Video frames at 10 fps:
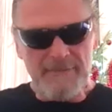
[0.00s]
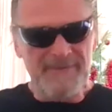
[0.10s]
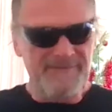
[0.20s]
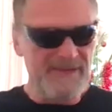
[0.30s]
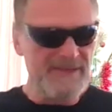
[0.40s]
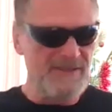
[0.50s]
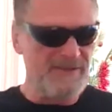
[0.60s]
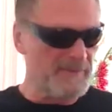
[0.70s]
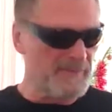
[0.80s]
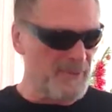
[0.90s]
a couple of
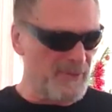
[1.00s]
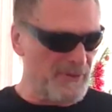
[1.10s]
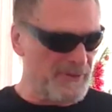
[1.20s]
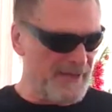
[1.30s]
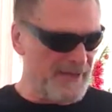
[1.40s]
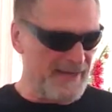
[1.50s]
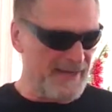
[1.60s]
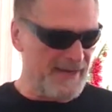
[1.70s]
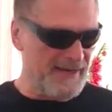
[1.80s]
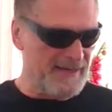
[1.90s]
fins off the board
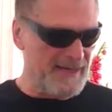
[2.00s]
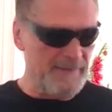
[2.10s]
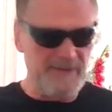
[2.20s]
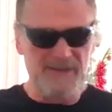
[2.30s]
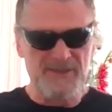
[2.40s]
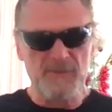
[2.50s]
and a couple